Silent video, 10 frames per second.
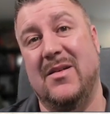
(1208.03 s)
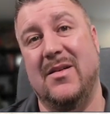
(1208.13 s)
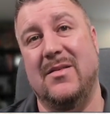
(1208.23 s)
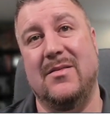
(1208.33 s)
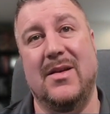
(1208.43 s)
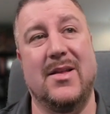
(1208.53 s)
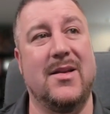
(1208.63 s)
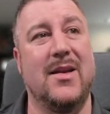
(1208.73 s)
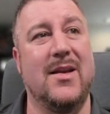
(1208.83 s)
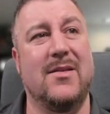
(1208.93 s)
and he's
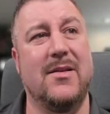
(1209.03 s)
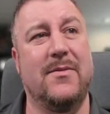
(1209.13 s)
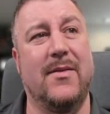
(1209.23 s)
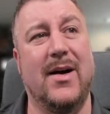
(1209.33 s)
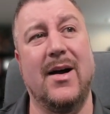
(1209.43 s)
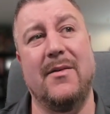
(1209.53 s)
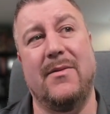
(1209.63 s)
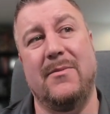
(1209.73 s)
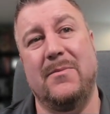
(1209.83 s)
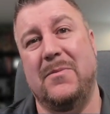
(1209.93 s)
an initiative
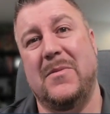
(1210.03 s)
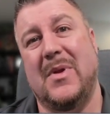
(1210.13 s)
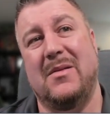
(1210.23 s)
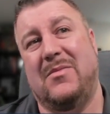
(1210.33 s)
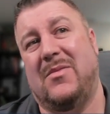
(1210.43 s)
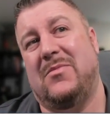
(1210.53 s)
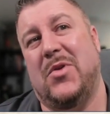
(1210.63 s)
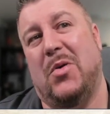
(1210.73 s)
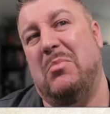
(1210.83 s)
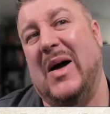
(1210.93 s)
5. That's
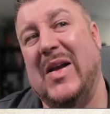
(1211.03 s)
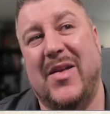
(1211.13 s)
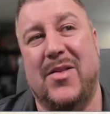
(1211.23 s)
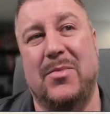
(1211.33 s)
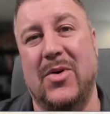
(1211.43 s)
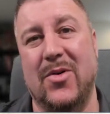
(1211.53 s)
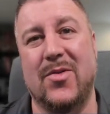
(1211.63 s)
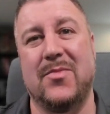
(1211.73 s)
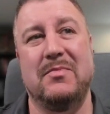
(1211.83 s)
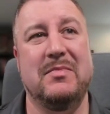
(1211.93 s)
not bad, I
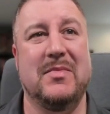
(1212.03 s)
suppose.